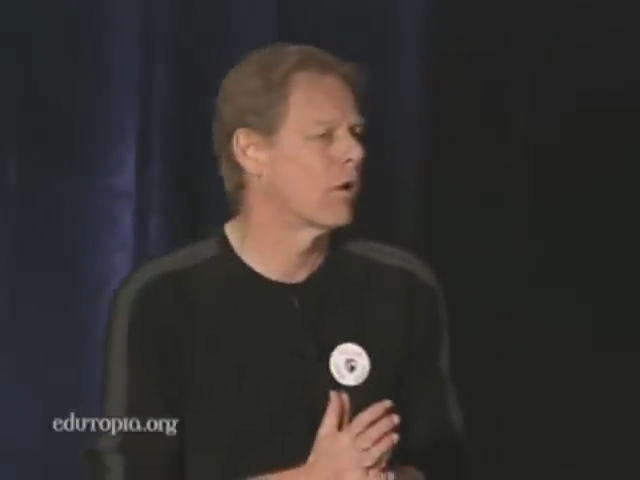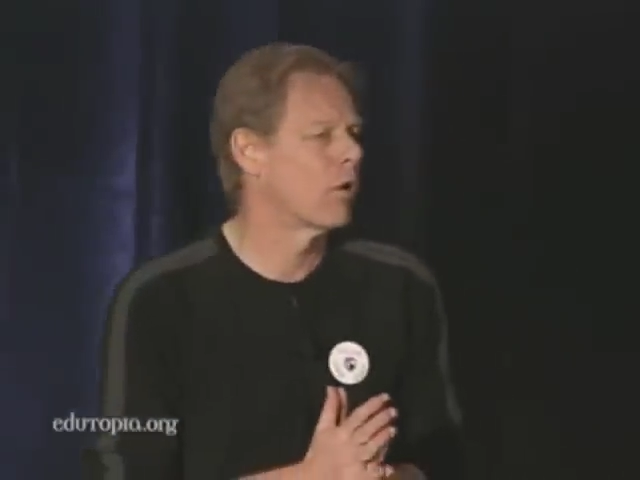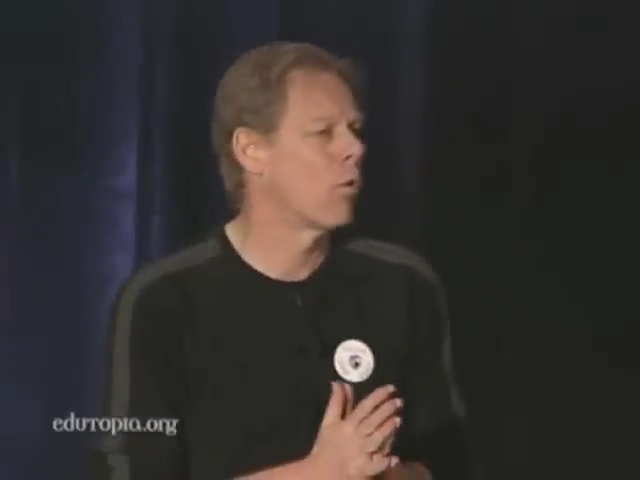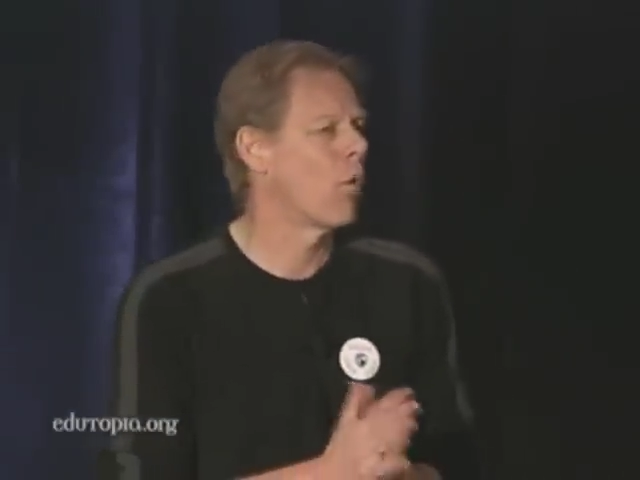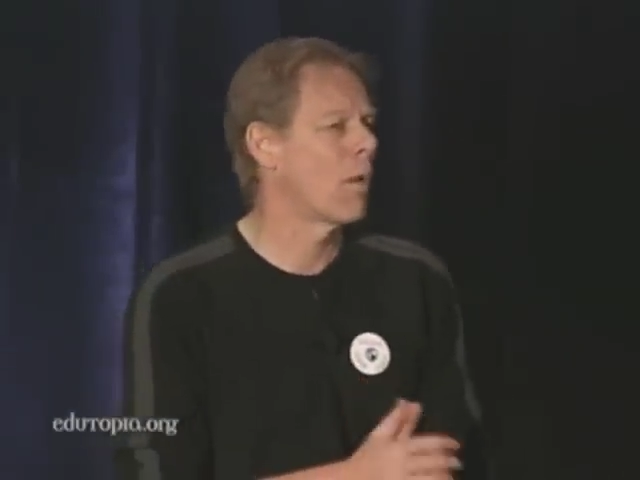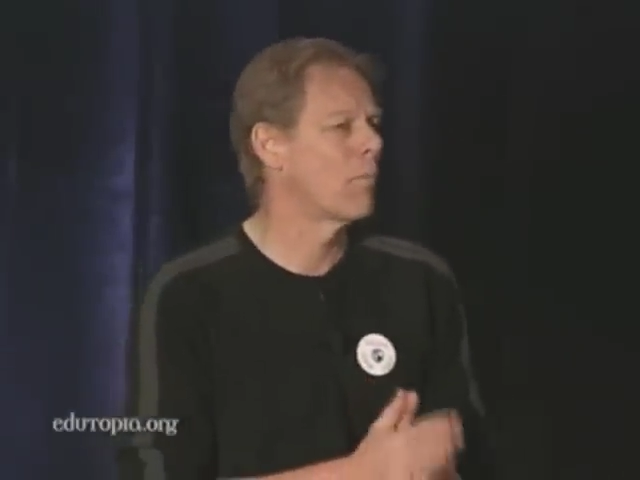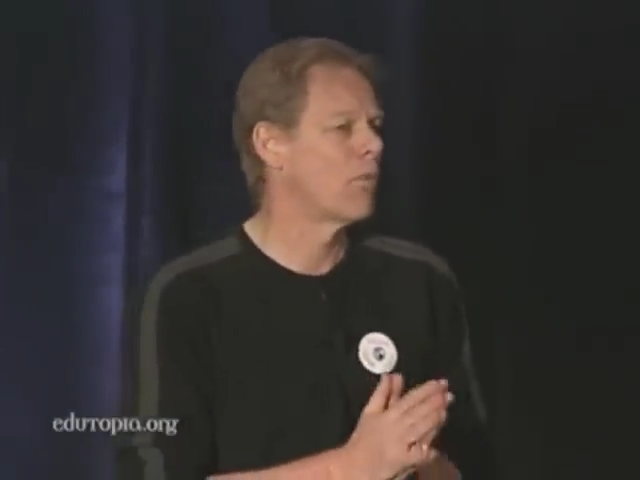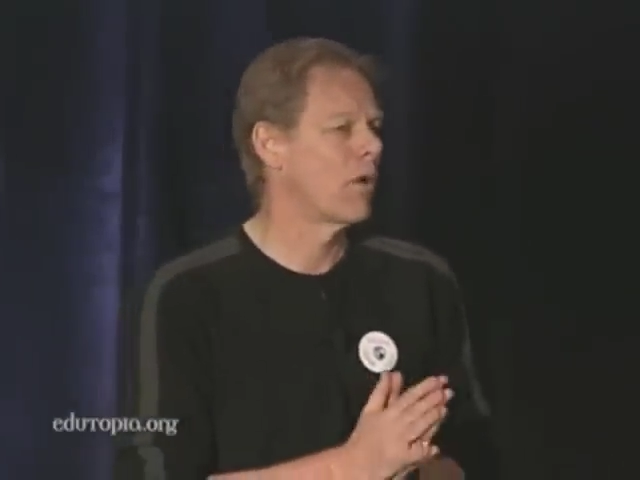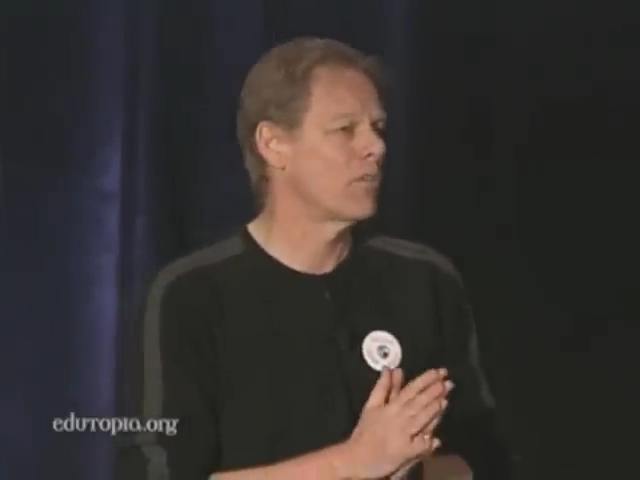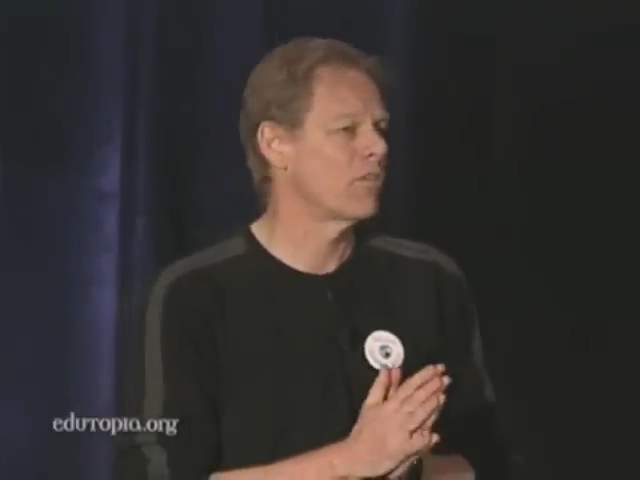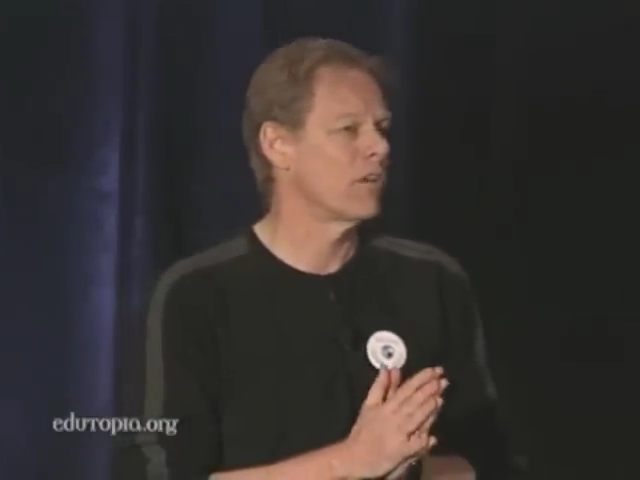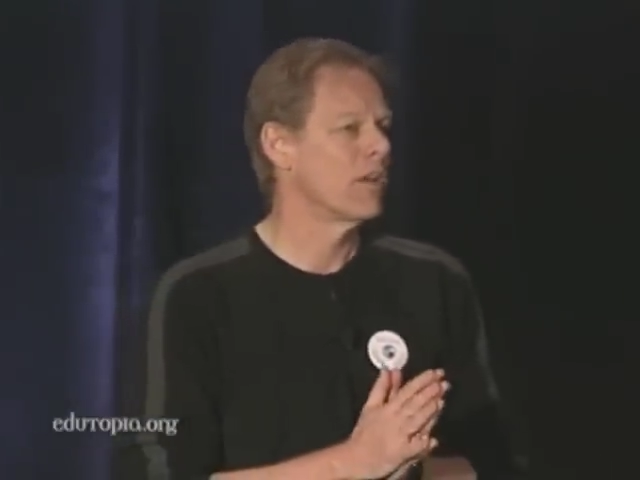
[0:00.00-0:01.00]

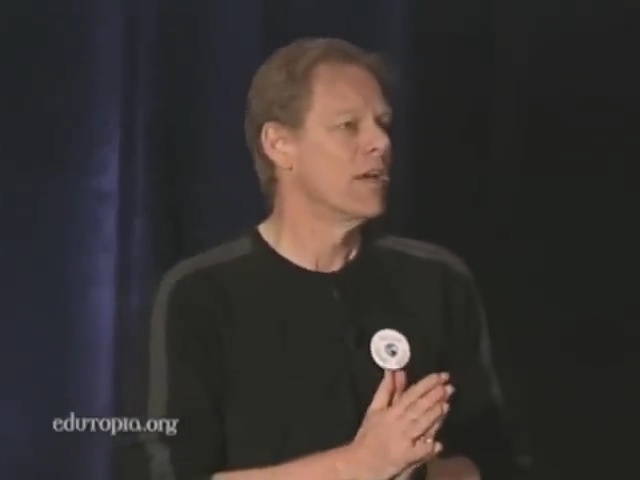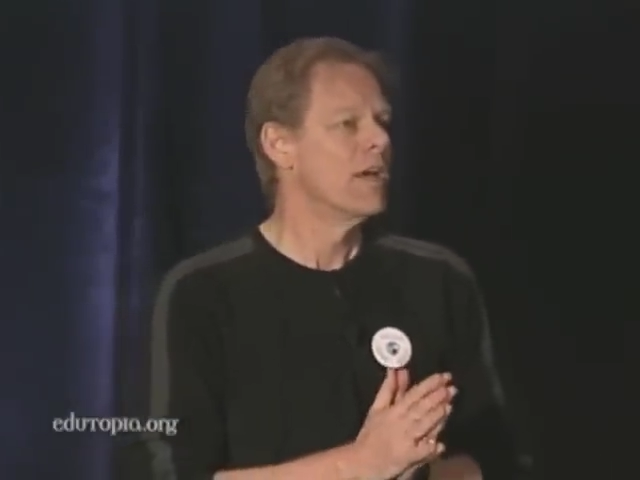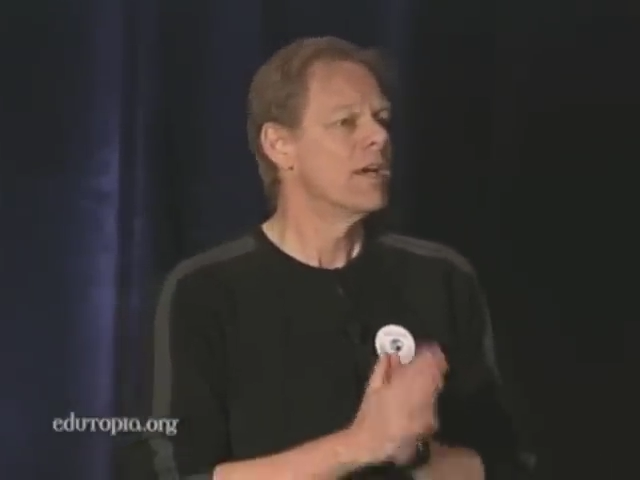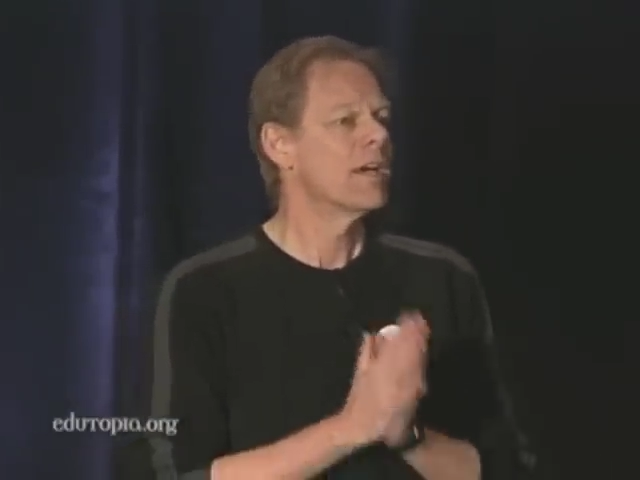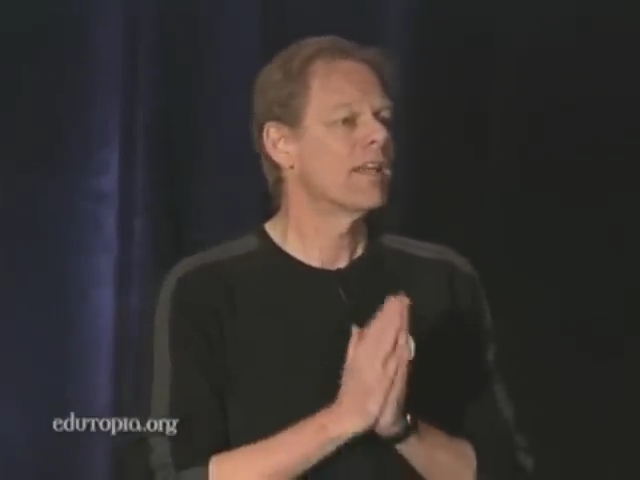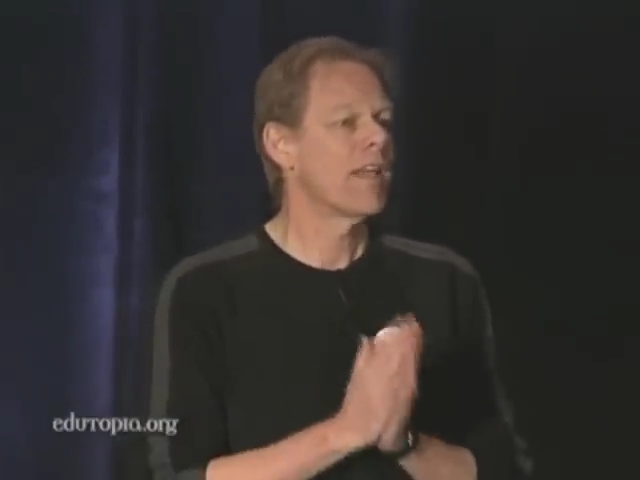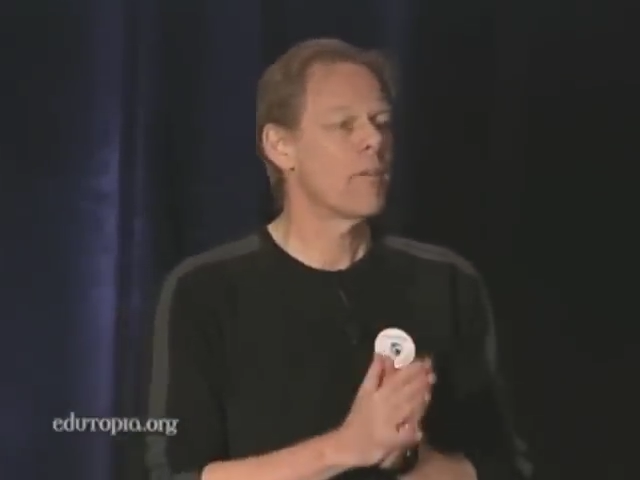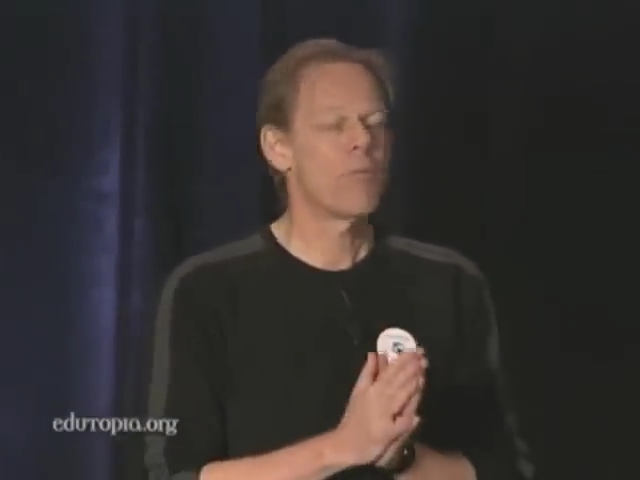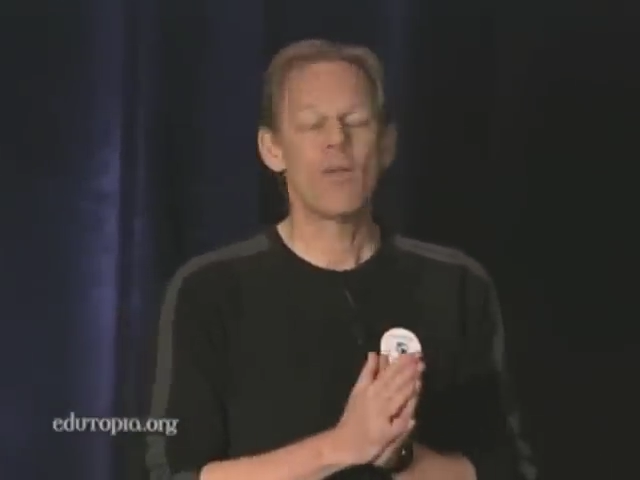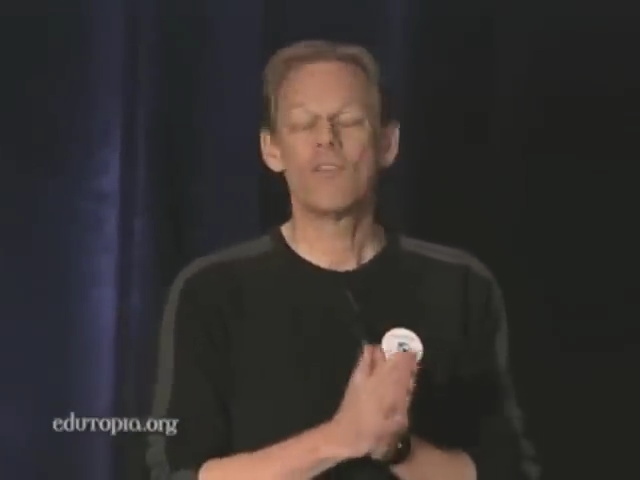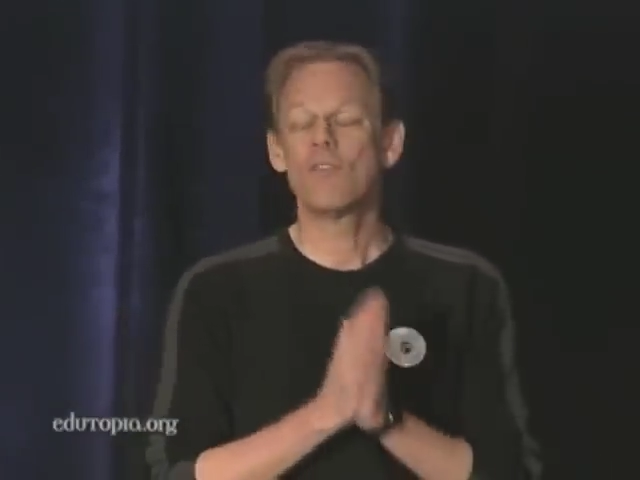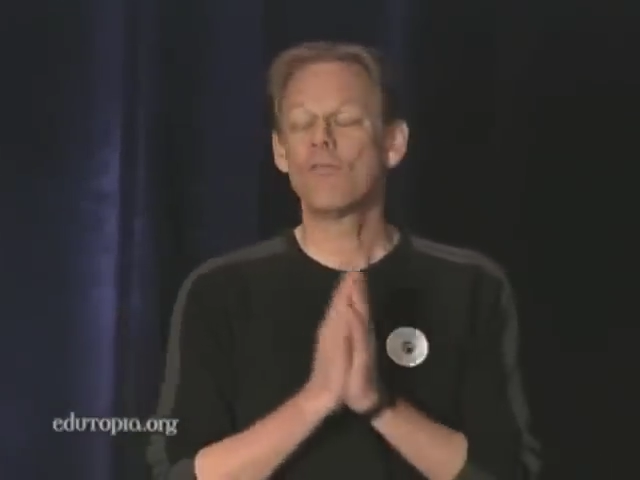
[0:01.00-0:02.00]
cooperation.
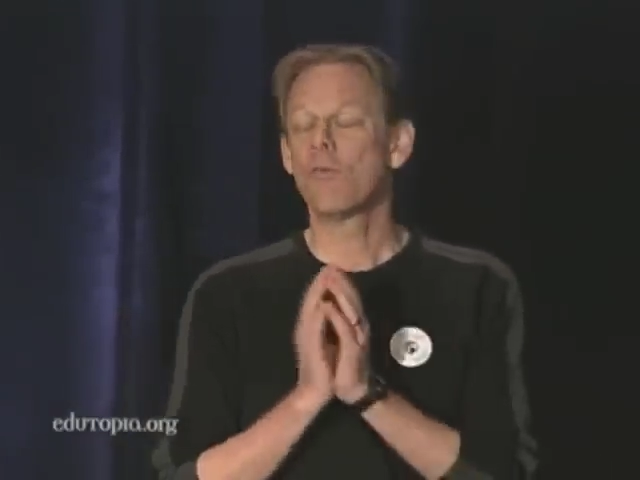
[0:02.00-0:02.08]
Collaboration